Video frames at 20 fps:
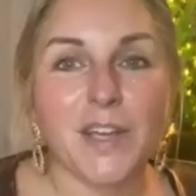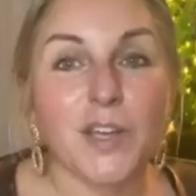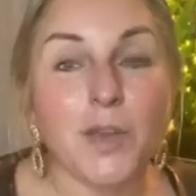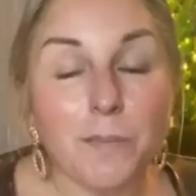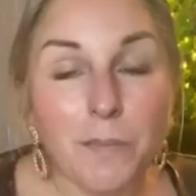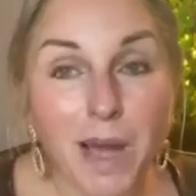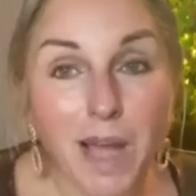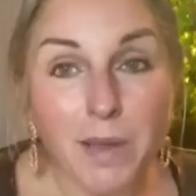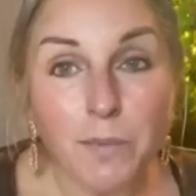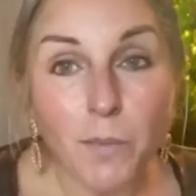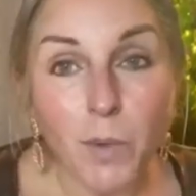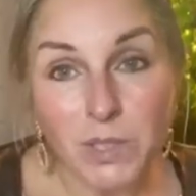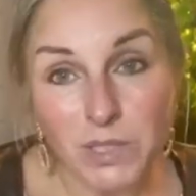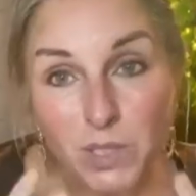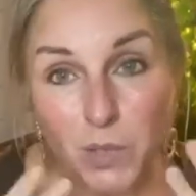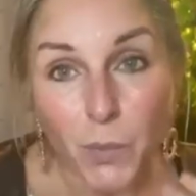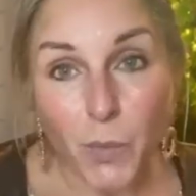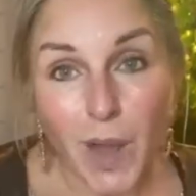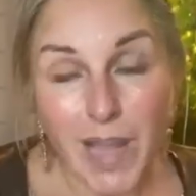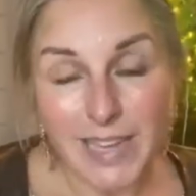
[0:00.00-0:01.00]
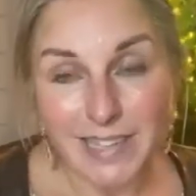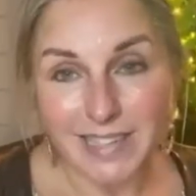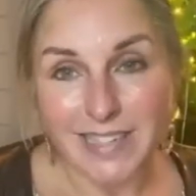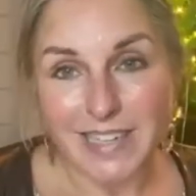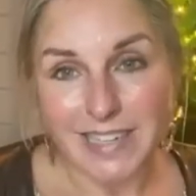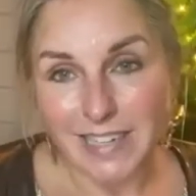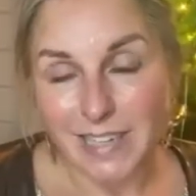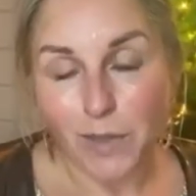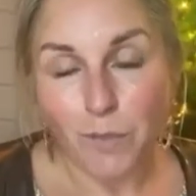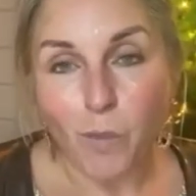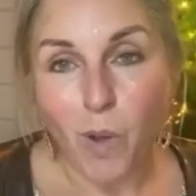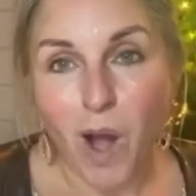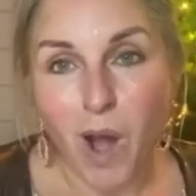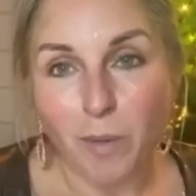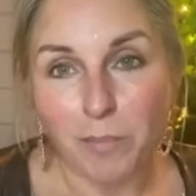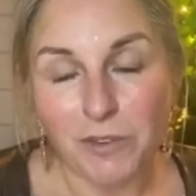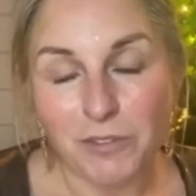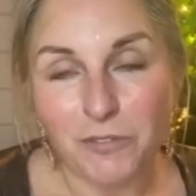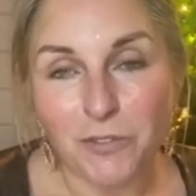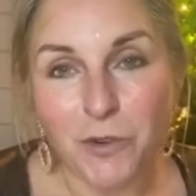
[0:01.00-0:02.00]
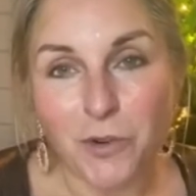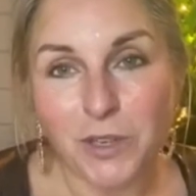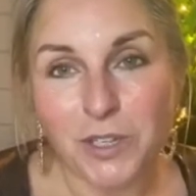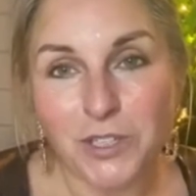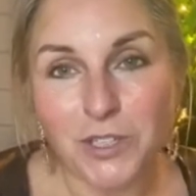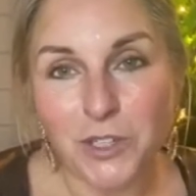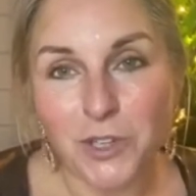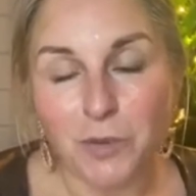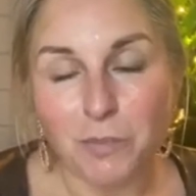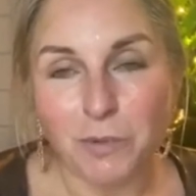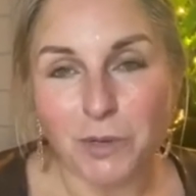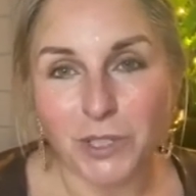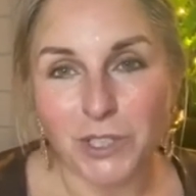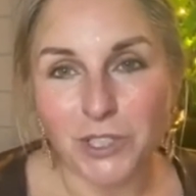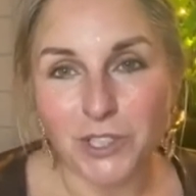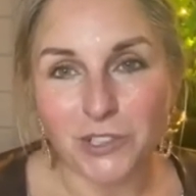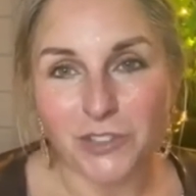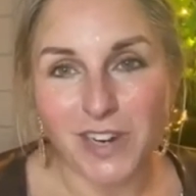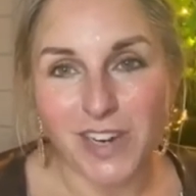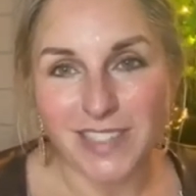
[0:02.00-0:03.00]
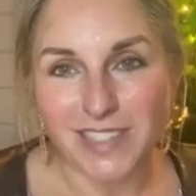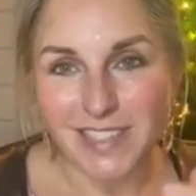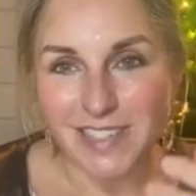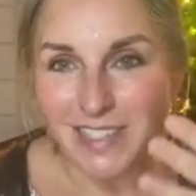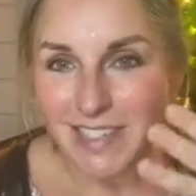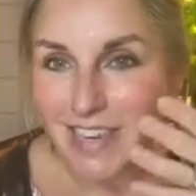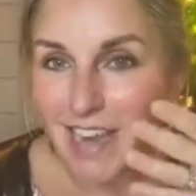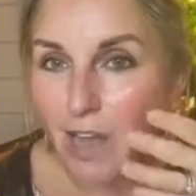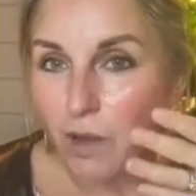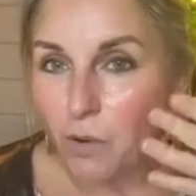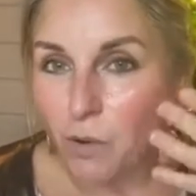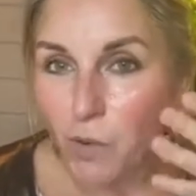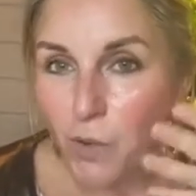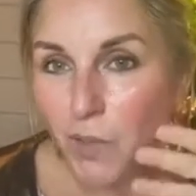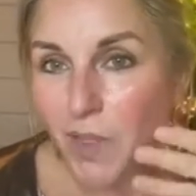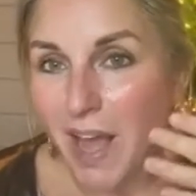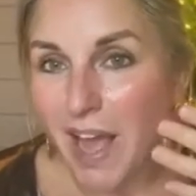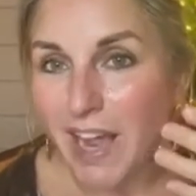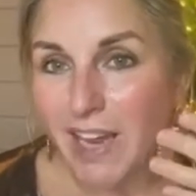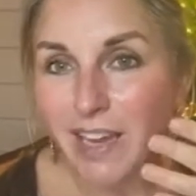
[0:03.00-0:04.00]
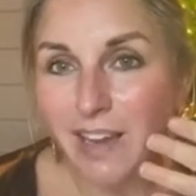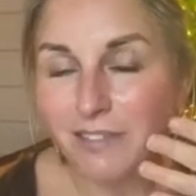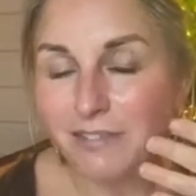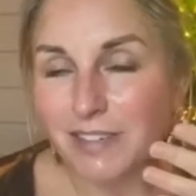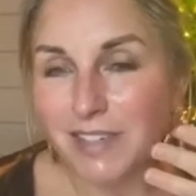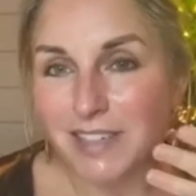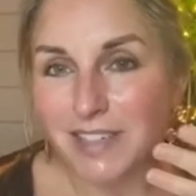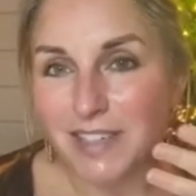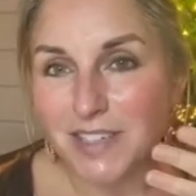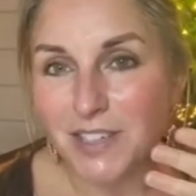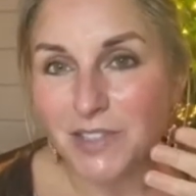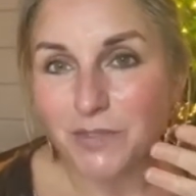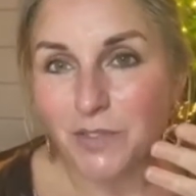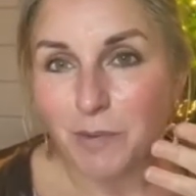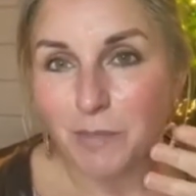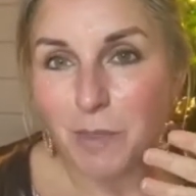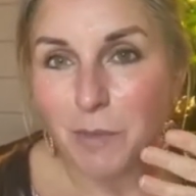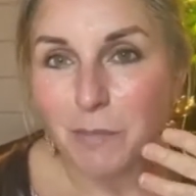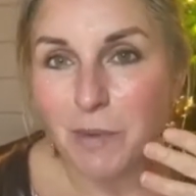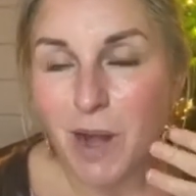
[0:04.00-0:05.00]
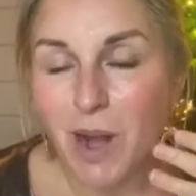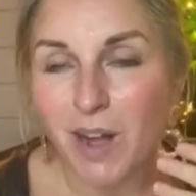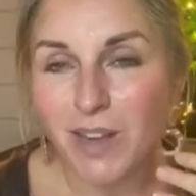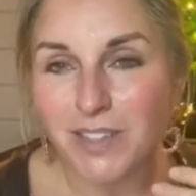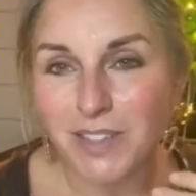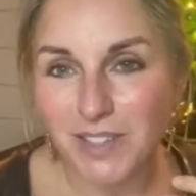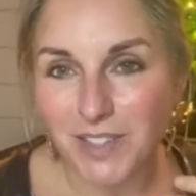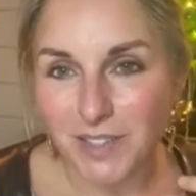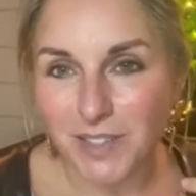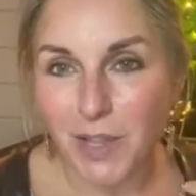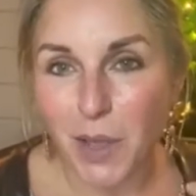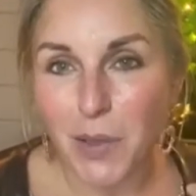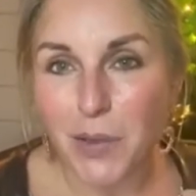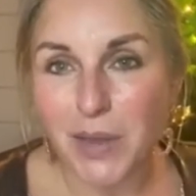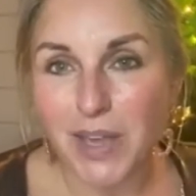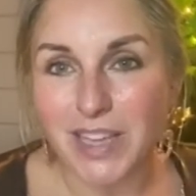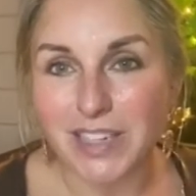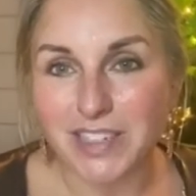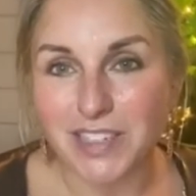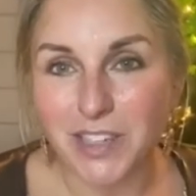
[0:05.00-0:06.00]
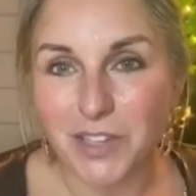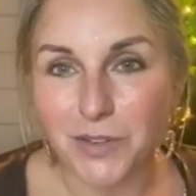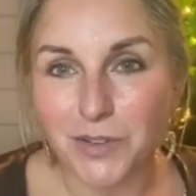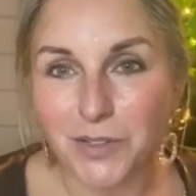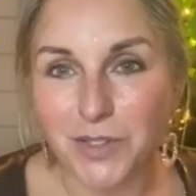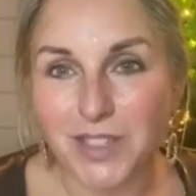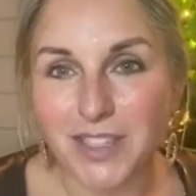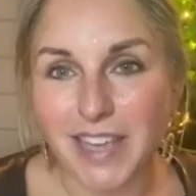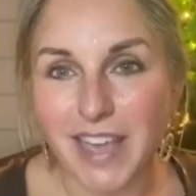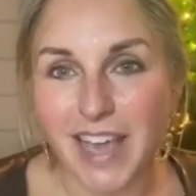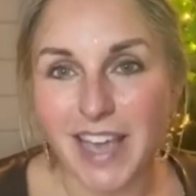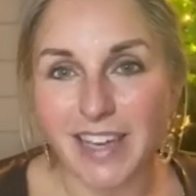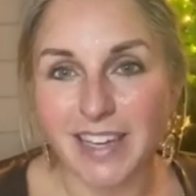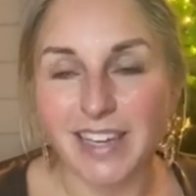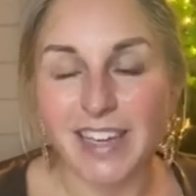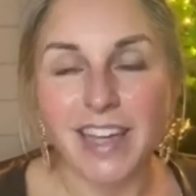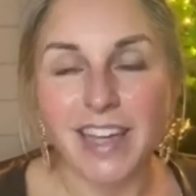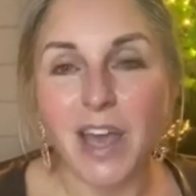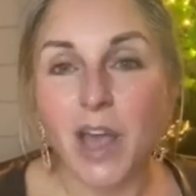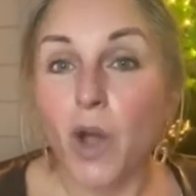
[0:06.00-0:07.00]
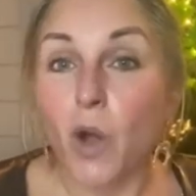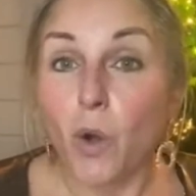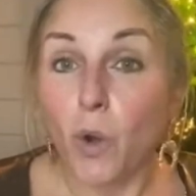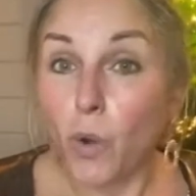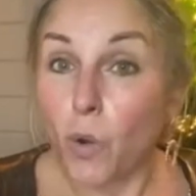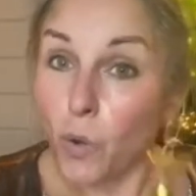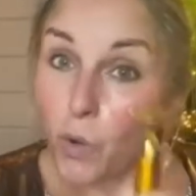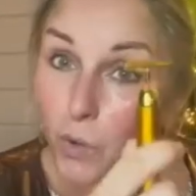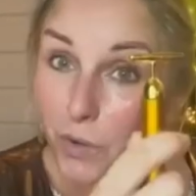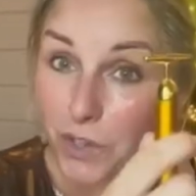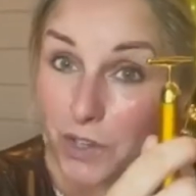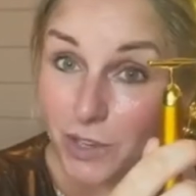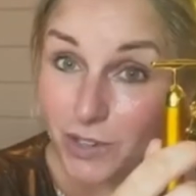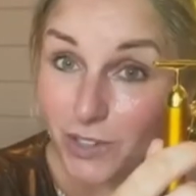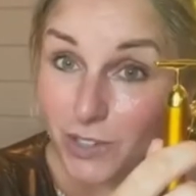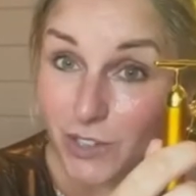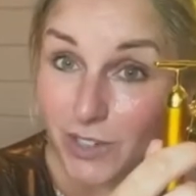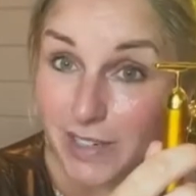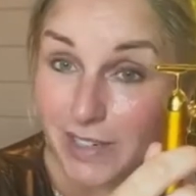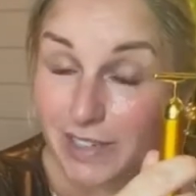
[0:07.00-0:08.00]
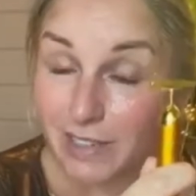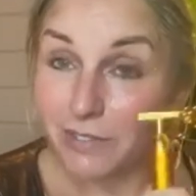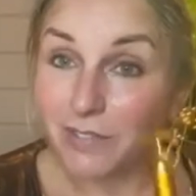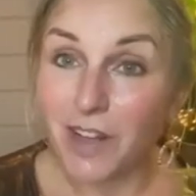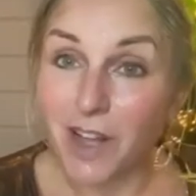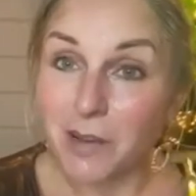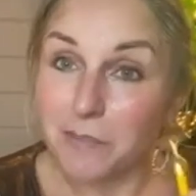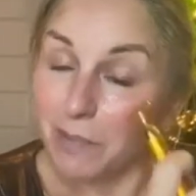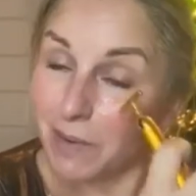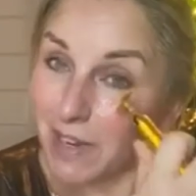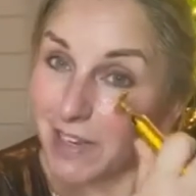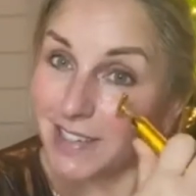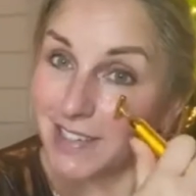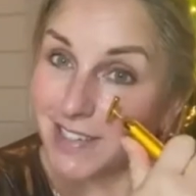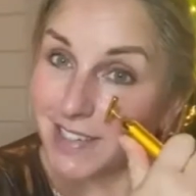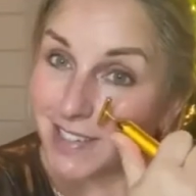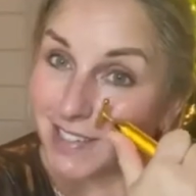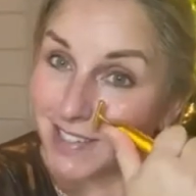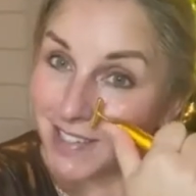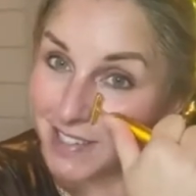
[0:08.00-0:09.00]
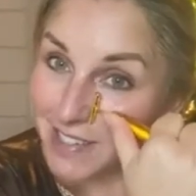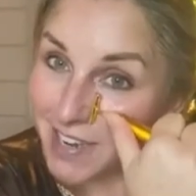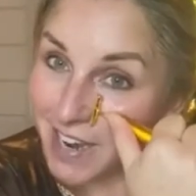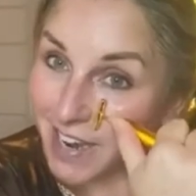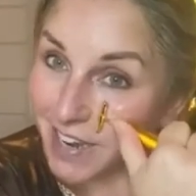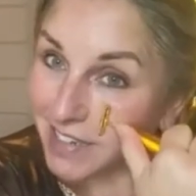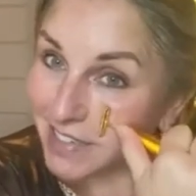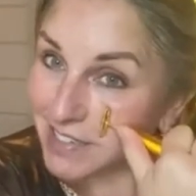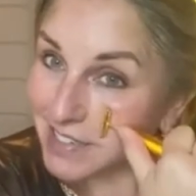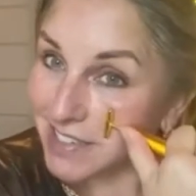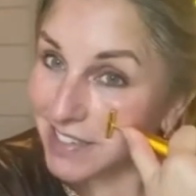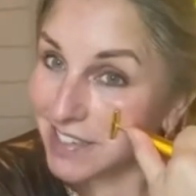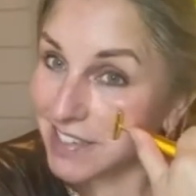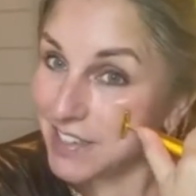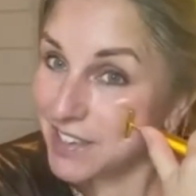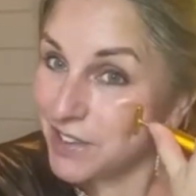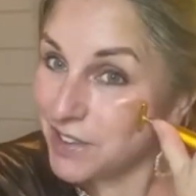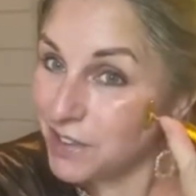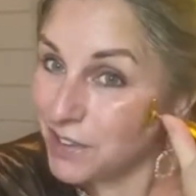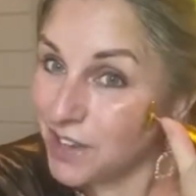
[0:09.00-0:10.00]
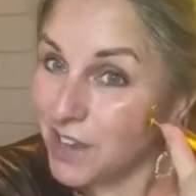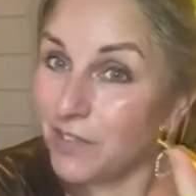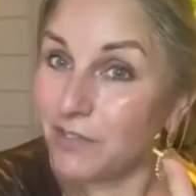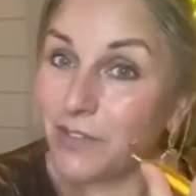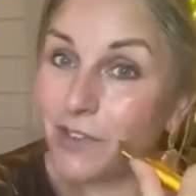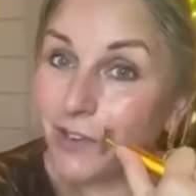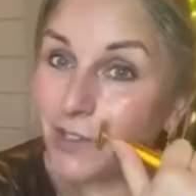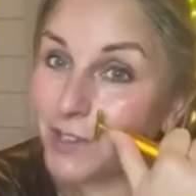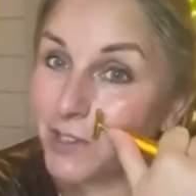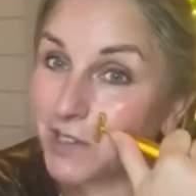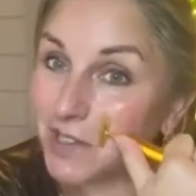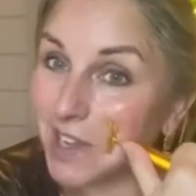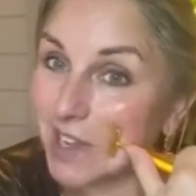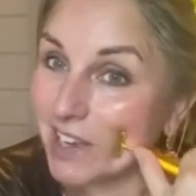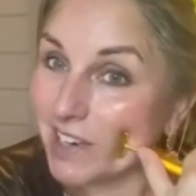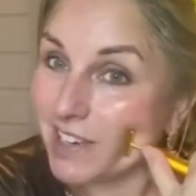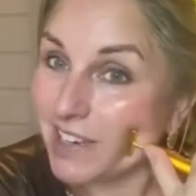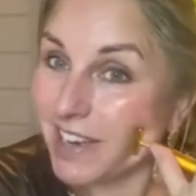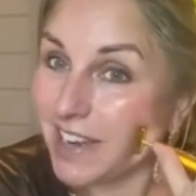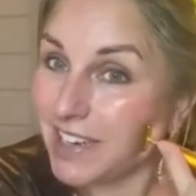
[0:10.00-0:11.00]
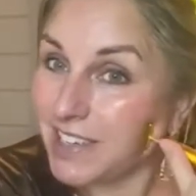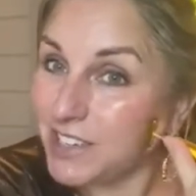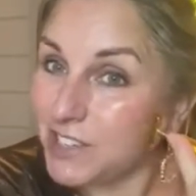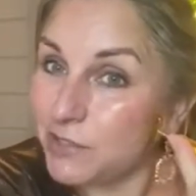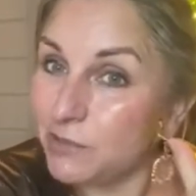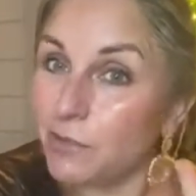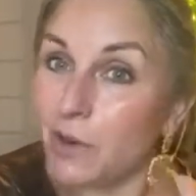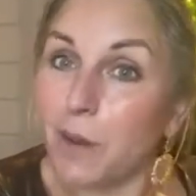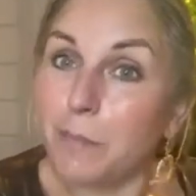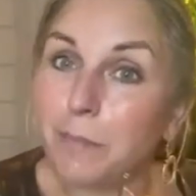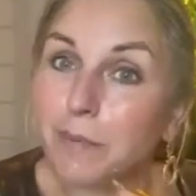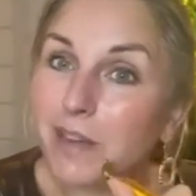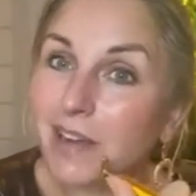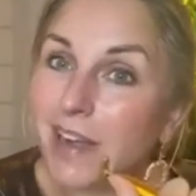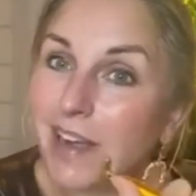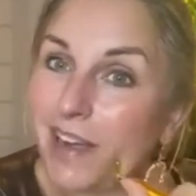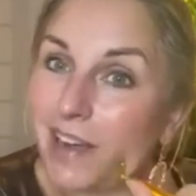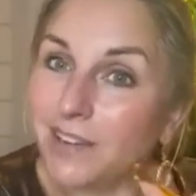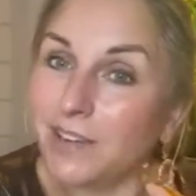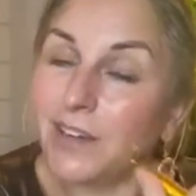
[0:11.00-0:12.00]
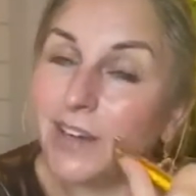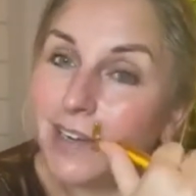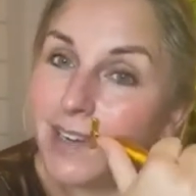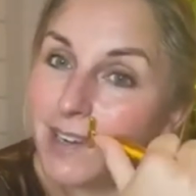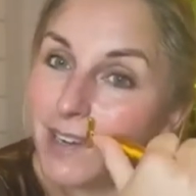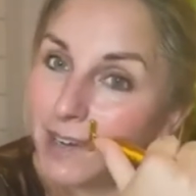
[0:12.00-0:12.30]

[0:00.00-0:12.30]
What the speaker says: You might want to wait a little while before you do your moisturising to let all that loveliness from the mask soak into your skin, or use your little vibrating stick to give your skin a nice rub now,